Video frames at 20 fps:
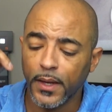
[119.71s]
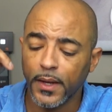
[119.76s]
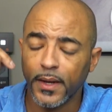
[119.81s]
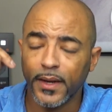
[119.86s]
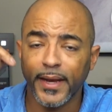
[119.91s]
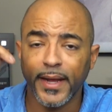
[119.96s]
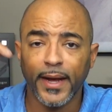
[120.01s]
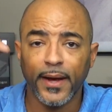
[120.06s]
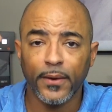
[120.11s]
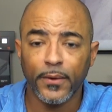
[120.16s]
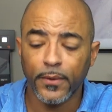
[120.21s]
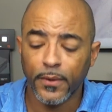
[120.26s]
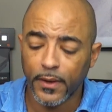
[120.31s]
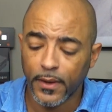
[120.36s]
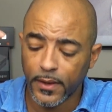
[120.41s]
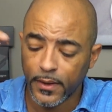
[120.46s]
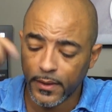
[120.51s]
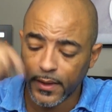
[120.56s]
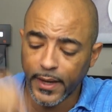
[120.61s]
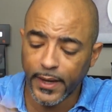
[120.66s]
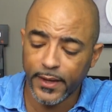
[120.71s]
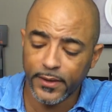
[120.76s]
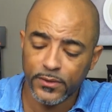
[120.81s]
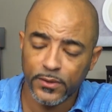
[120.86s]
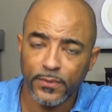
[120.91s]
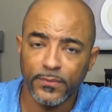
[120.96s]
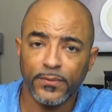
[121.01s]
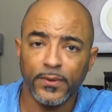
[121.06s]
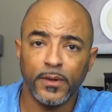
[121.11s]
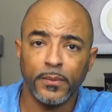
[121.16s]
Now, as
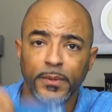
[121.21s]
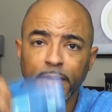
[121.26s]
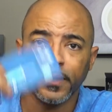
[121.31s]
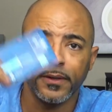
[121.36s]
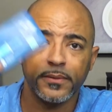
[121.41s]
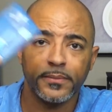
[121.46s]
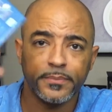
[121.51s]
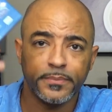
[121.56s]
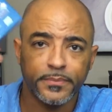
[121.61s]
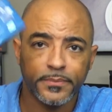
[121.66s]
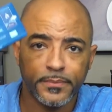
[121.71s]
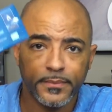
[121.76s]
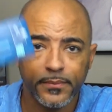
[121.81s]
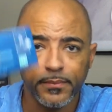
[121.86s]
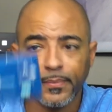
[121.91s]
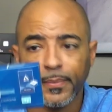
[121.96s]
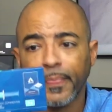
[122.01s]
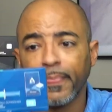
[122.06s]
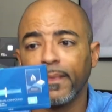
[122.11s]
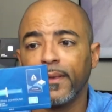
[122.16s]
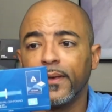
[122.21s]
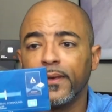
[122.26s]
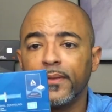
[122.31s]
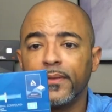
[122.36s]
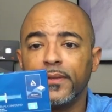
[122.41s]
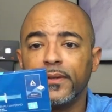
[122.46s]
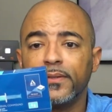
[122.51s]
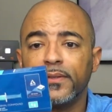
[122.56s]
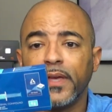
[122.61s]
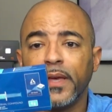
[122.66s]
of filming,
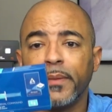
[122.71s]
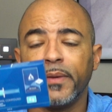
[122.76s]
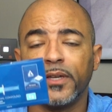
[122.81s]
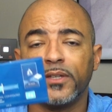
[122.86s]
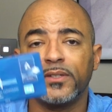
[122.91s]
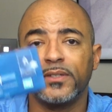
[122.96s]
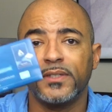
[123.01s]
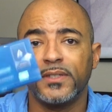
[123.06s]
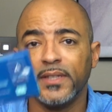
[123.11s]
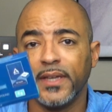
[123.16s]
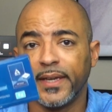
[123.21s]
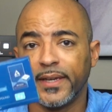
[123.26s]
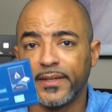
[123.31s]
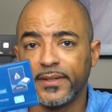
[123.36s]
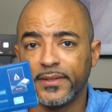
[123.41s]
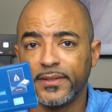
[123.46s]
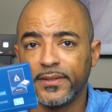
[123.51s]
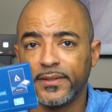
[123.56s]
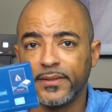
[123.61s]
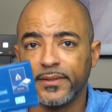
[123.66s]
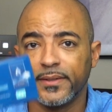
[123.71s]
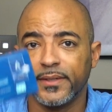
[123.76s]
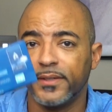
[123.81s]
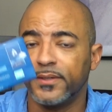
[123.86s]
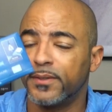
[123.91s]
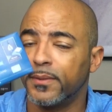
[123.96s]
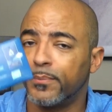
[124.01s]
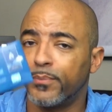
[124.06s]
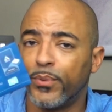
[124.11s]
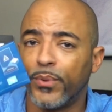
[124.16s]
this X six is
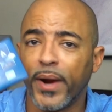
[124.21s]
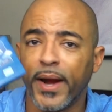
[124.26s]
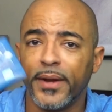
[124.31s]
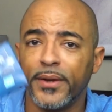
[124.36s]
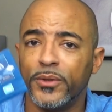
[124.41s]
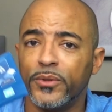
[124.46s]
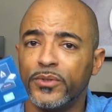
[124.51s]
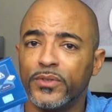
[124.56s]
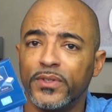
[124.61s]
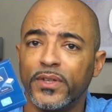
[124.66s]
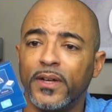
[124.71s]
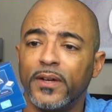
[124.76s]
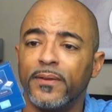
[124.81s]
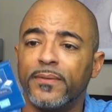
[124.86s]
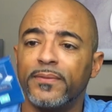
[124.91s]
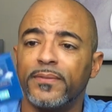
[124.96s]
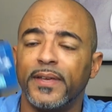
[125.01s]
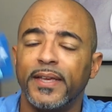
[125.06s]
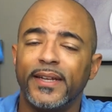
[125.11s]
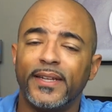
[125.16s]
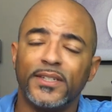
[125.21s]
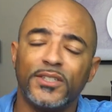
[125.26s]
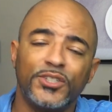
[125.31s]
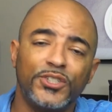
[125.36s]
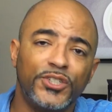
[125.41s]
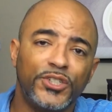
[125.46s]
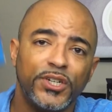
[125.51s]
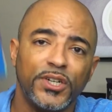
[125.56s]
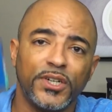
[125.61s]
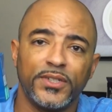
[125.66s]
the brand new stuff, and it
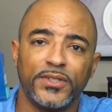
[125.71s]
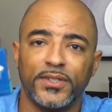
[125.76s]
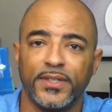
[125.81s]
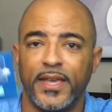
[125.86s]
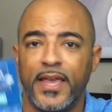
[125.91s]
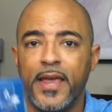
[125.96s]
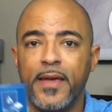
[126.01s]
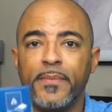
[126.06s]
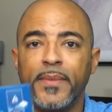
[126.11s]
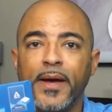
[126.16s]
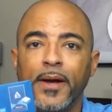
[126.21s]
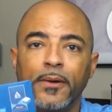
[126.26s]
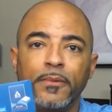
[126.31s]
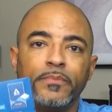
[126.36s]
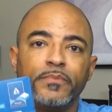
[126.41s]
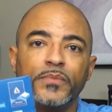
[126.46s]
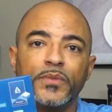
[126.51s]
just came out.